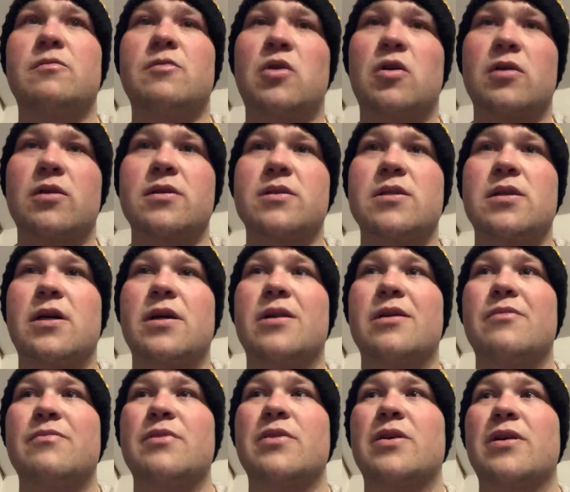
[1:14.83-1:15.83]
Malkin's line in
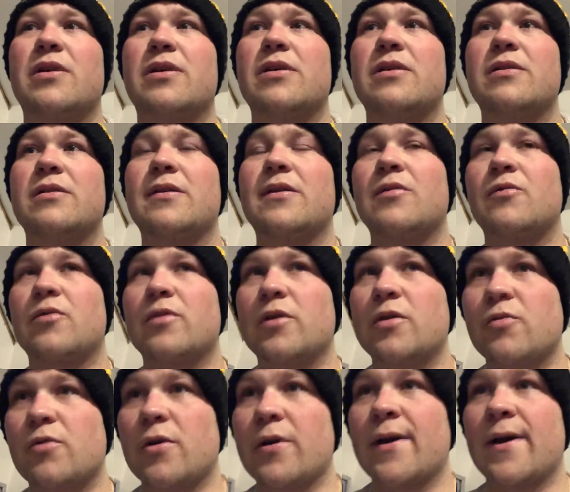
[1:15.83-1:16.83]
the beginning, didn't really
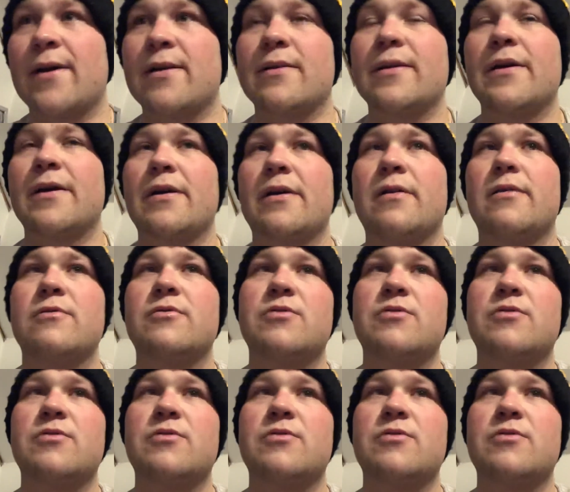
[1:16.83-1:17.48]
work out there,